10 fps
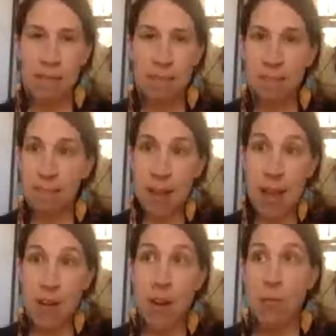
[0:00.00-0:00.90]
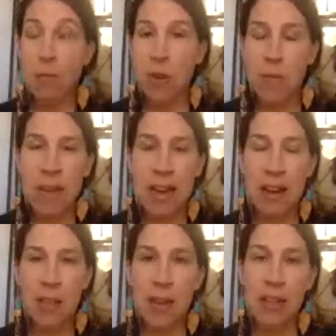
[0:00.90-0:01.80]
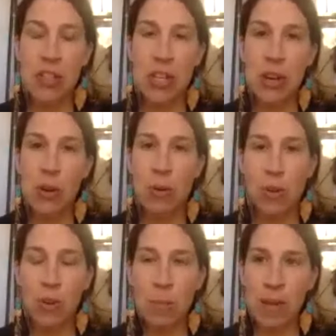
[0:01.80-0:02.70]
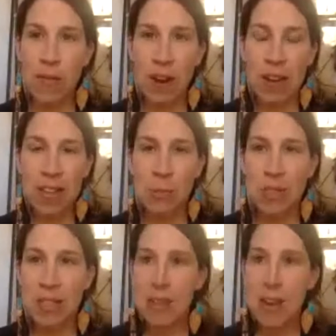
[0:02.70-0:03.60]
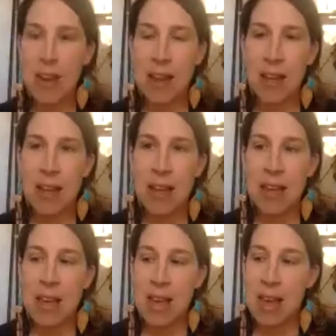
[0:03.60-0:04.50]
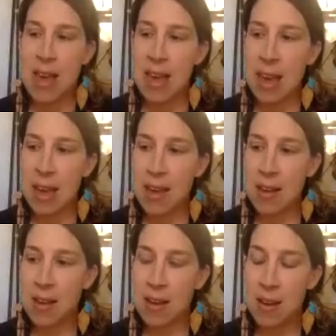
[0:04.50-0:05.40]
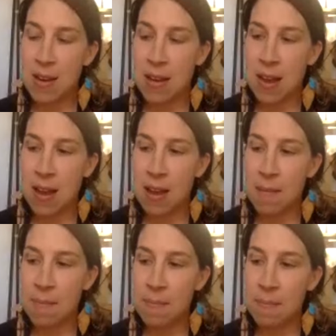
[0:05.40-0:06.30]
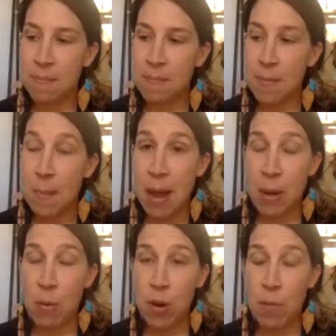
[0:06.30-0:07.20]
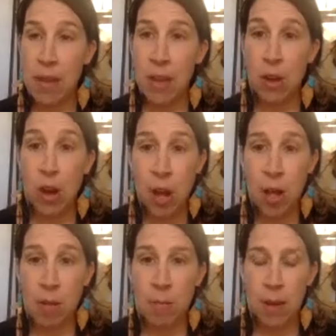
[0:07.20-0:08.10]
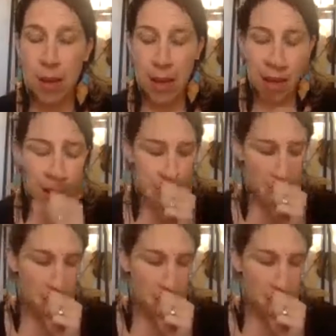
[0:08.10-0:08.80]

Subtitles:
I don't know. Could mean anything to you. Could be for any specific reason. And my word being calm, again,